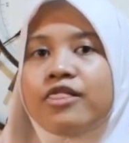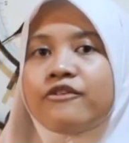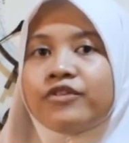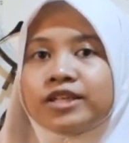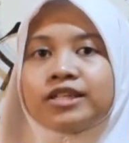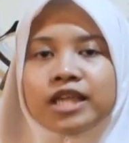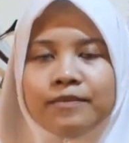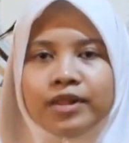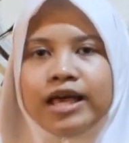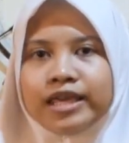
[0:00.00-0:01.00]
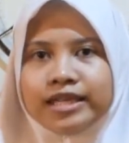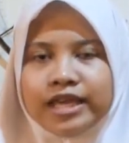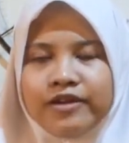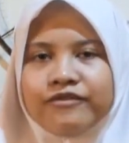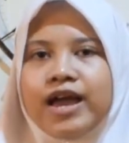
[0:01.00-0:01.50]
The first example I can
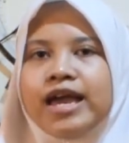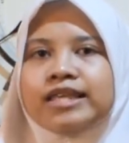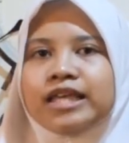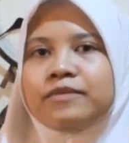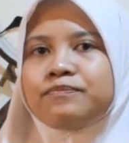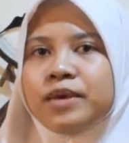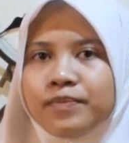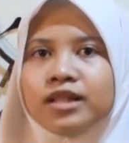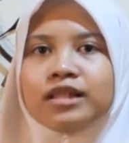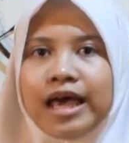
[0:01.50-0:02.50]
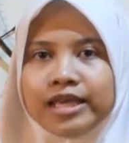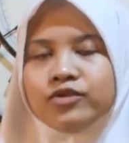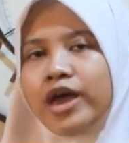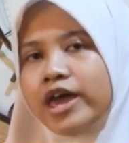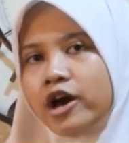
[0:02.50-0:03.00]
give is that people like
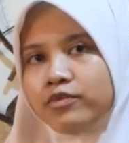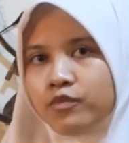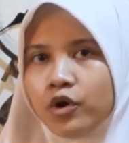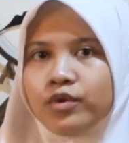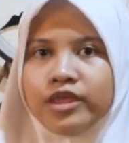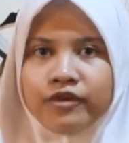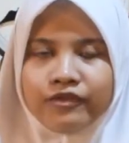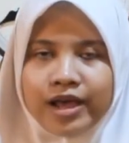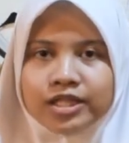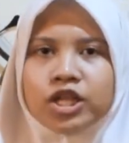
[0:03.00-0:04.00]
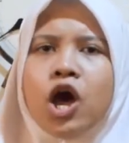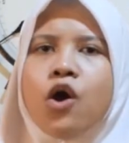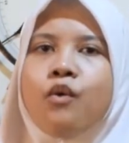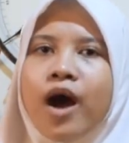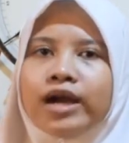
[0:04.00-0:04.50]
to hang out more with their friends
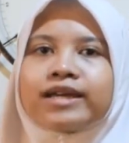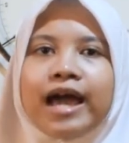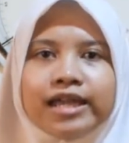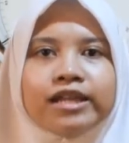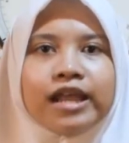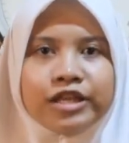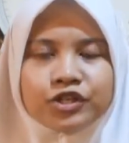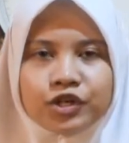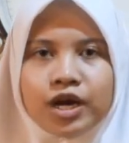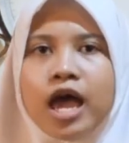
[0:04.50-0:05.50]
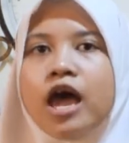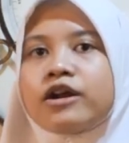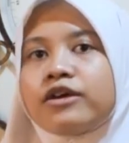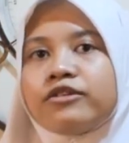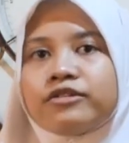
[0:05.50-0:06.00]
who are kind in nature
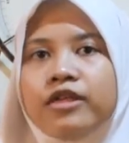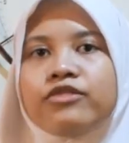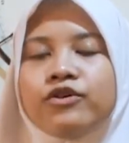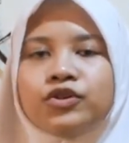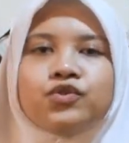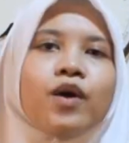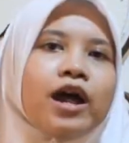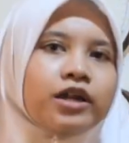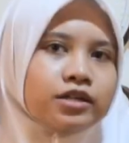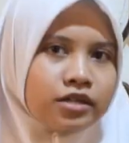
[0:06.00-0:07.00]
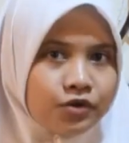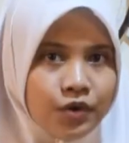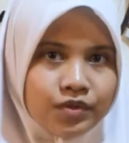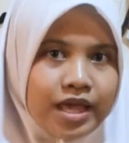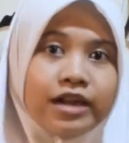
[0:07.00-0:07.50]
rather than those who are
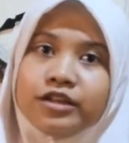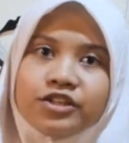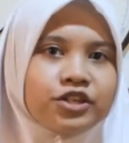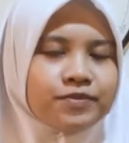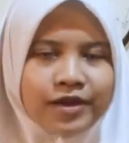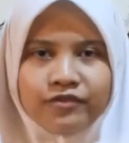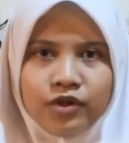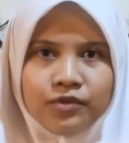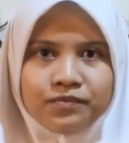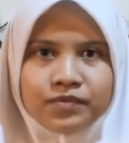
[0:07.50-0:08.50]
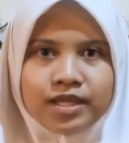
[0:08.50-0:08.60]
rude and disrespectful.